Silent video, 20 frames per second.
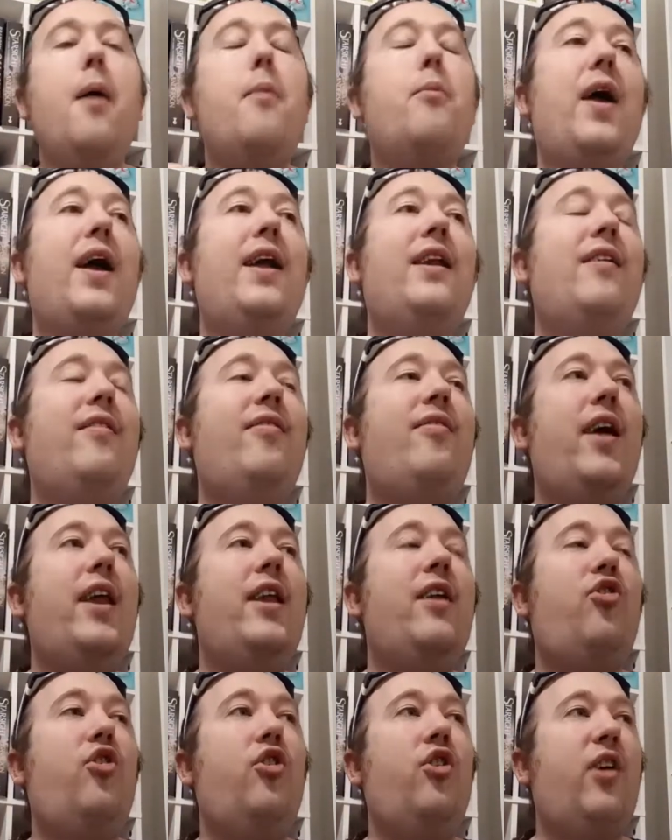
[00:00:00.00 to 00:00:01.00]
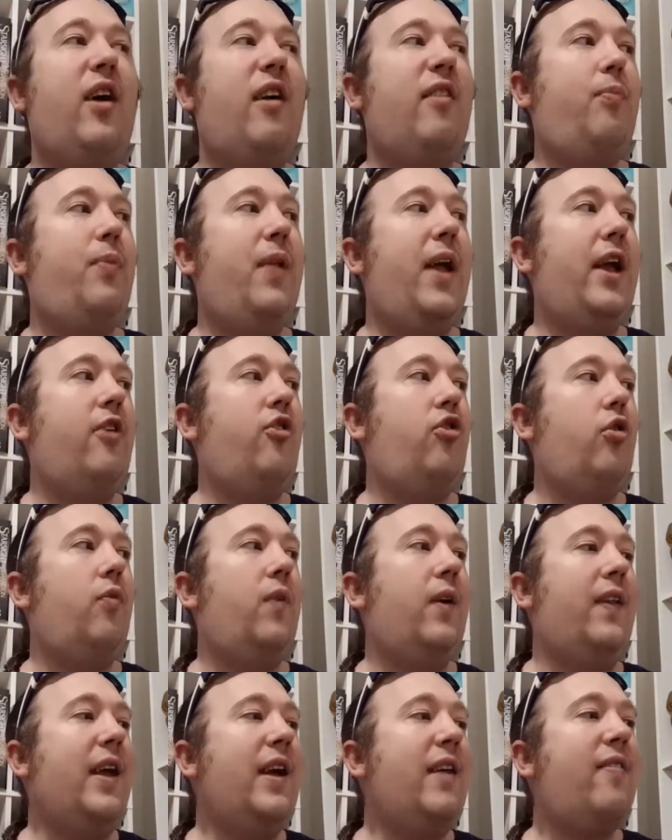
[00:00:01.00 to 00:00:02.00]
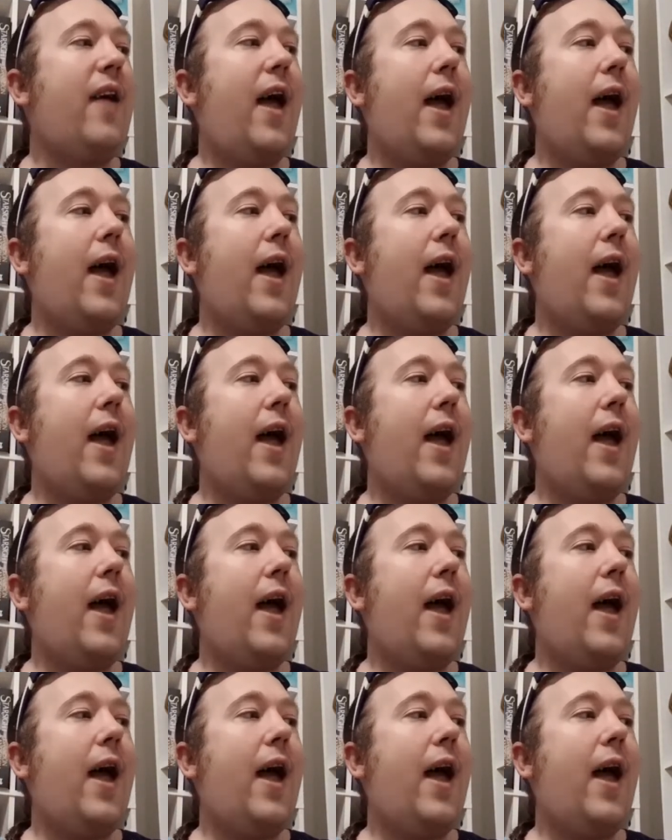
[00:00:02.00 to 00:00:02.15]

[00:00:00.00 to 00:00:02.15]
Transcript: Brandon Sanderson does plan to release